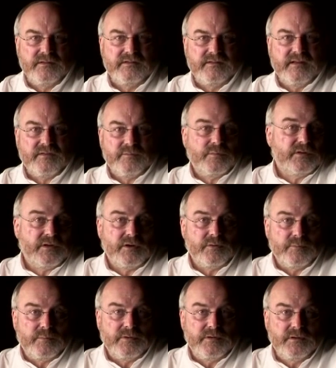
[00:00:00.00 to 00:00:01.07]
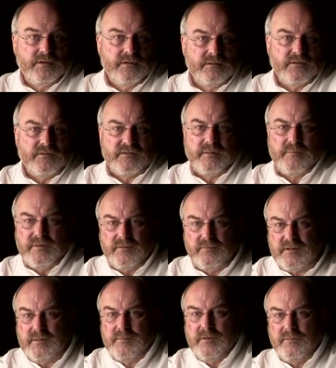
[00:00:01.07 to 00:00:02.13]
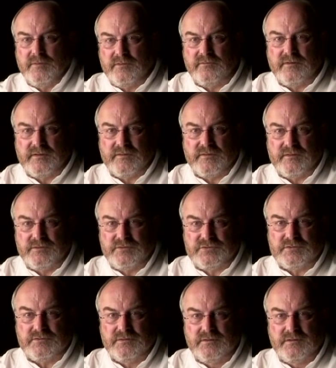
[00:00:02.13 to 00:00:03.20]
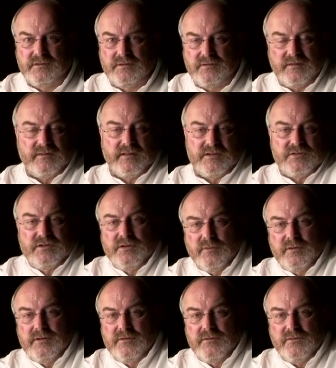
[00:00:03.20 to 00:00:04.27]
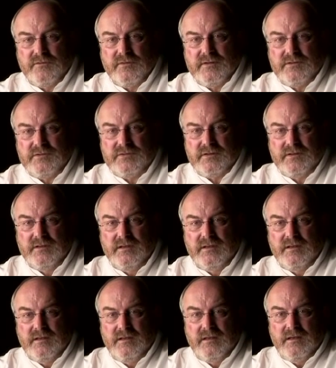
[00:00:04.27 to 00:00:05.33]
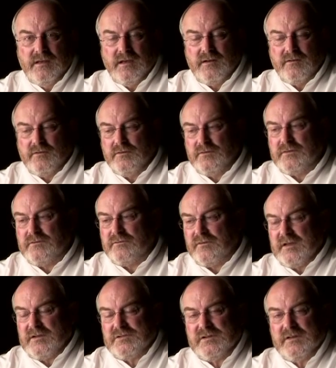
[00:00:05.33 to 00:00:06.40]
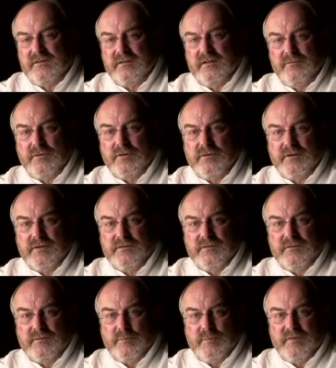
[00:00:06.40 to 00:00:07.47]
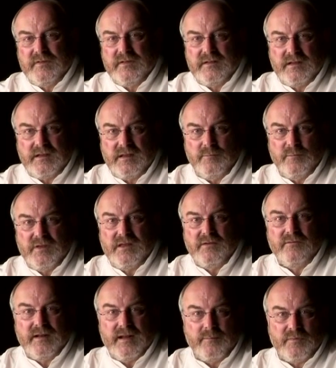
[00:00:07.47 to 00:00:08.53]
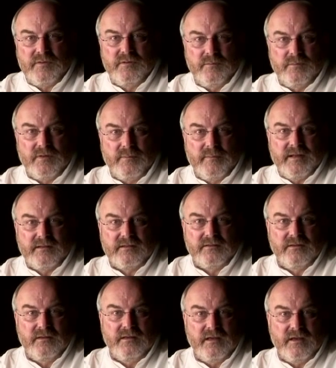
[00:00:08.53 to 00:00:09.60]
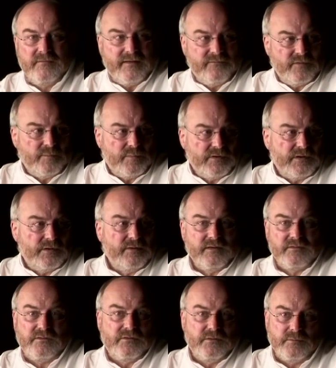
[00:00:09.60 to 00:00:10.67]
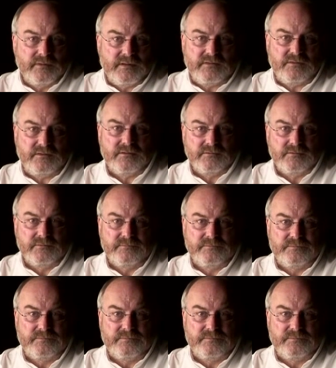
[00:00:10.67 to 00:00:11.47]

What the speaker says: in a desperate hope that somebody will come up with the right solution. That's actually quite a good strategy. And of course, the fascists love a crisis because then they can be given absolute command of everybody who has to do what they're told.